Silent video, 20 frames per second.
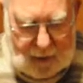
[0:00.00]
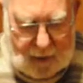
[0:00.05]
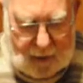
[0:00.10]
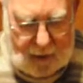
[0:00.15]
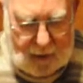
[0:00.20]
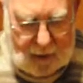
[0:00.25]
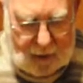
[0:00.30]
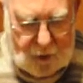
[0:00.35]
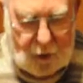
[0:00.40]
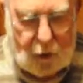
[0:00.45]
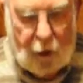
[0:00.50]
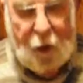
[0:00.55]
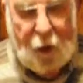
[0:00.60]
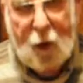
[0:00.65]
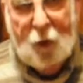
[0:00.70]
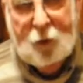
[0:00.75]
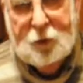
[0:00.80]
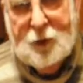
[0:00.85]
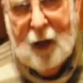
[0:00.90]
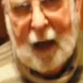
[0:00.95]
and go
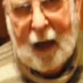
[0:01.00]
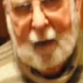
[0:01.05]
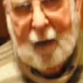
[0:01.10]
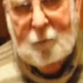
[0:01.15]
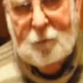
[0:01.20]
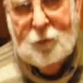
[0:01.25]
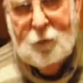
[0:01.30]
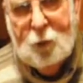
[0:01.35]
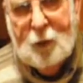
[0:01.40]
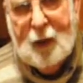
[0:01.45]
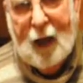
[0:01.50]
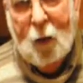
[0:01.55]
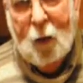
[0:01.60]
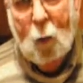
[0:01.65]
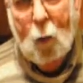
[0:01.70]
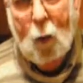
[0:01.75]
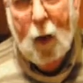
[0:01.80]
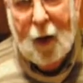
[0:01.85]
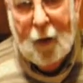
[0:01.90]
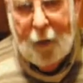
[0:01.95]
long times without
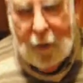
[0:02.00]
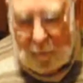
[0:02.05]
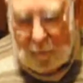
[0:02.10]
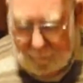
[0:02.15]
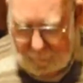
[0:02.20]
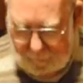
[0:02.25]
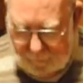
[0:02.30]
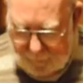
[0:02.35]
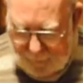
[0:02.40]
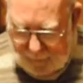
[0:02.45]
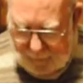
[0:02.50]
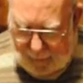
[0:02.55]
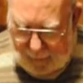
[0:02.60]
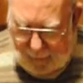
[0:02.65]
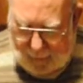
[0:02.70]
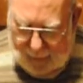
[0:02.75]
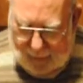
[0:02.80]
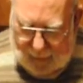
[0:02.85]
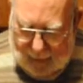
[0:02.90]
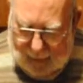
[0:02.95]
water.
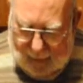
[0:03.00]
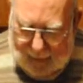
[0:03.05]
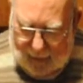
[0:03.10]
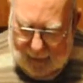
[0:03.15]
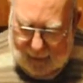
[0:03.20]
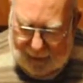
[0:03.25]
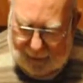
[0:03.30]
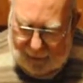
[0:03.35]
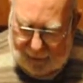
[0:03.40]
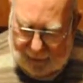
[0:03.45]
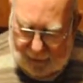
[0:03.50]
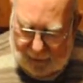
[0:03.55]
And